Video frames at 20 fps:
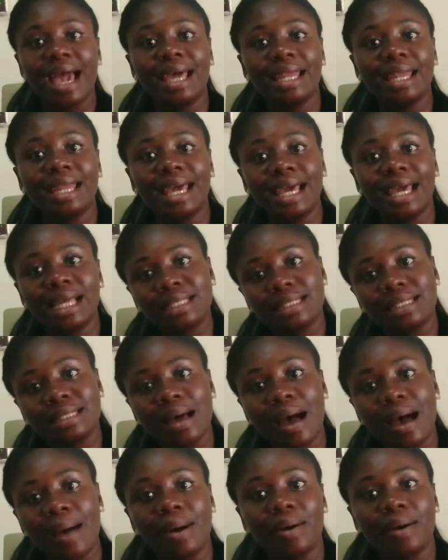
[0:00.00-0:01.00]
and
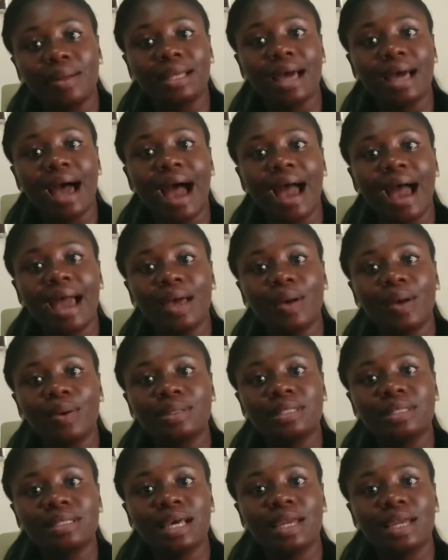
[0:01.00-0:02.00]
it's about the
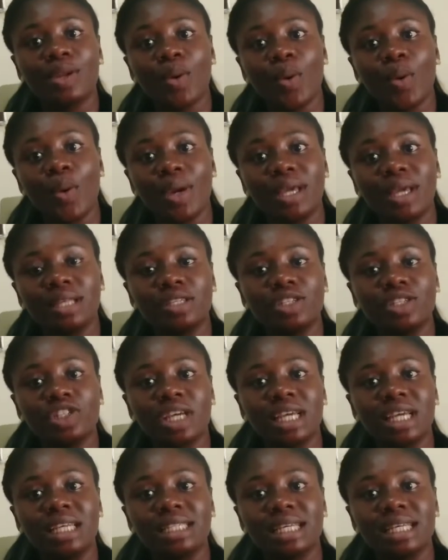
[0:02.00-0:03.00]
IELTS and OET
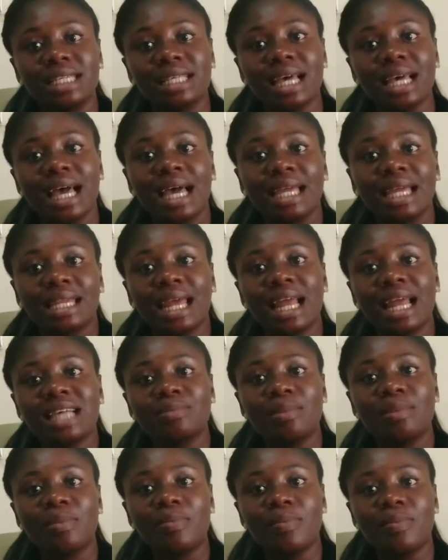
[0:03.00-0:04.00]
changes that
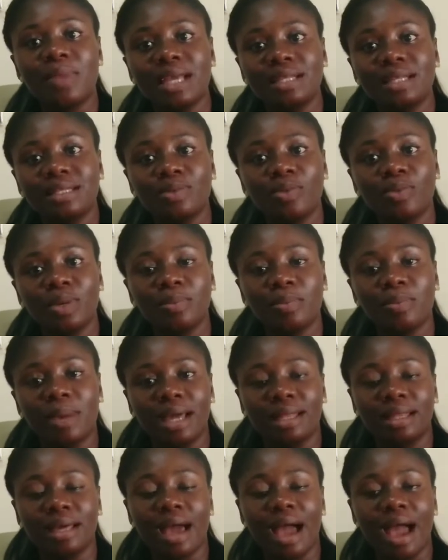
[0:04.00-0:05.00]
has been made
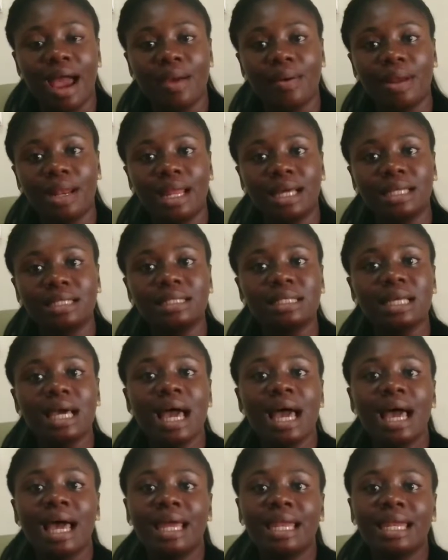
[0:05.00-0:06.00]
by the Ireland
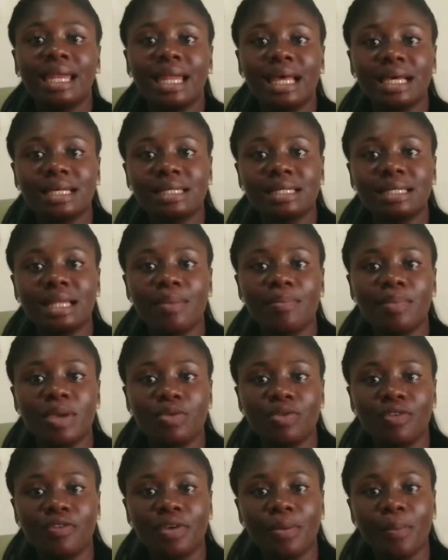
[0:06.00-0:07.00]
Nursing and
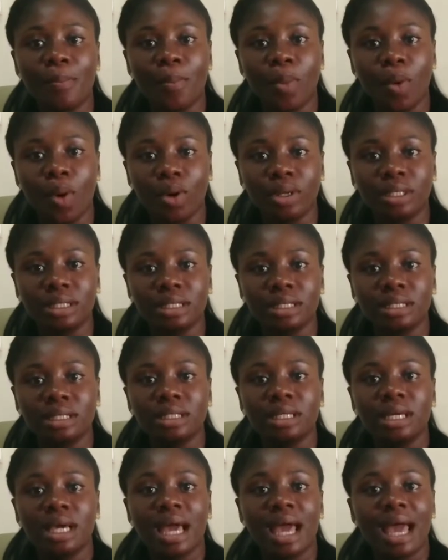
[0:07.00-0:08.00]
Midwifery Board,
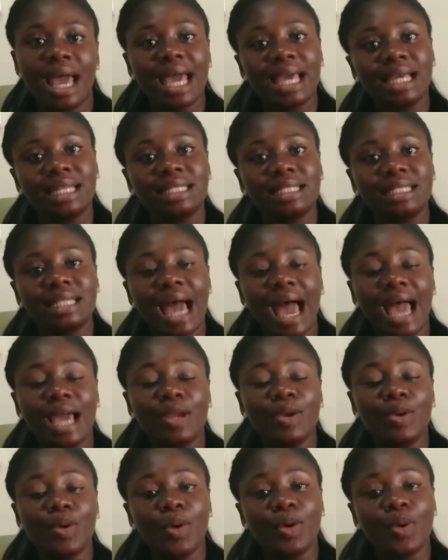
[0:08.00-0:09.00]
and
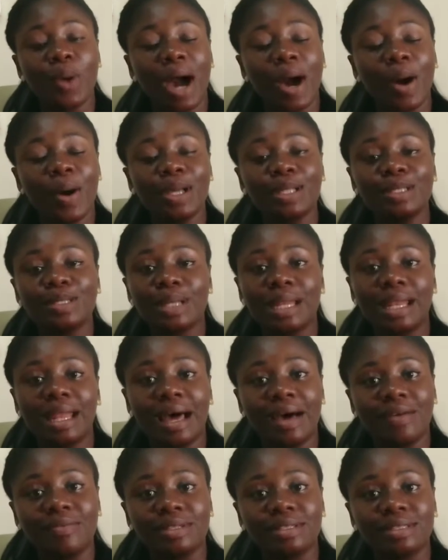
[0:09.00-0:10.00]
I know you are going to
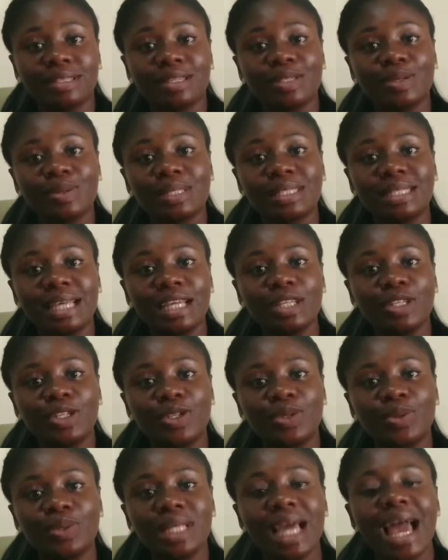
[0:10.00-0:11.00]
love it, so stay
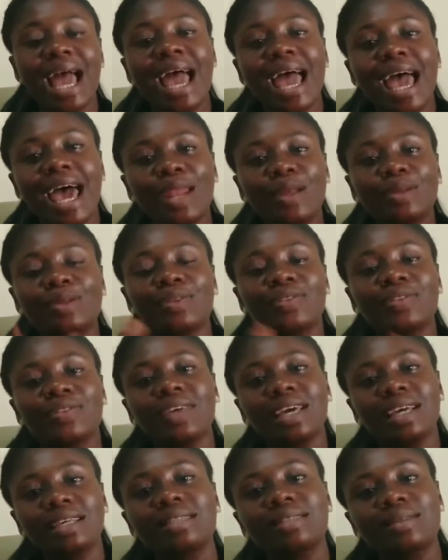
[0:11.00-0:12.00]
tuned. And also
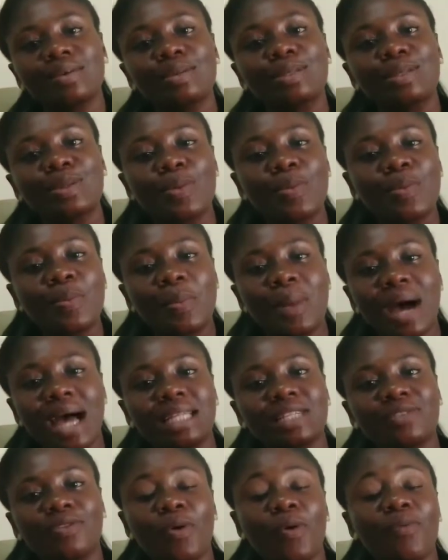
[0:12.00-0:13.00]
thanks so
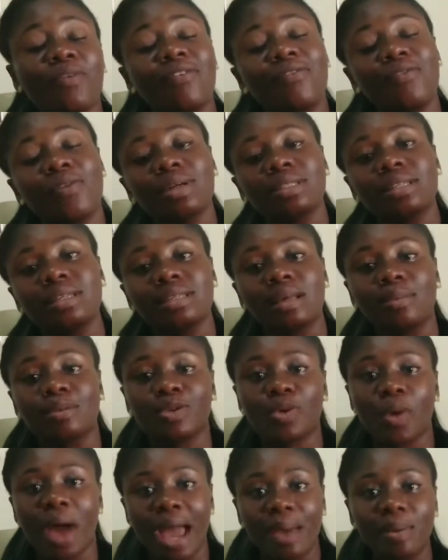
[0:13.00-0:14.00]
much for over 40
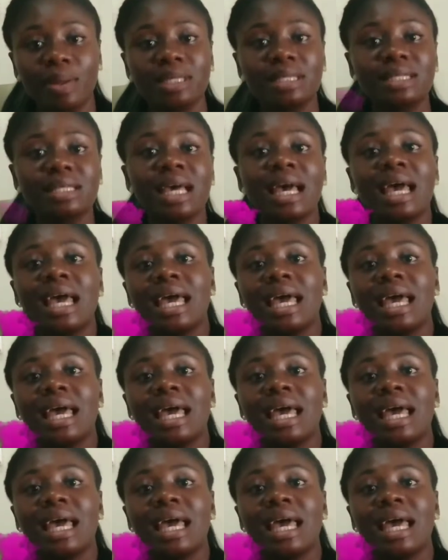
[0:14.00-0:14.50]
subscribers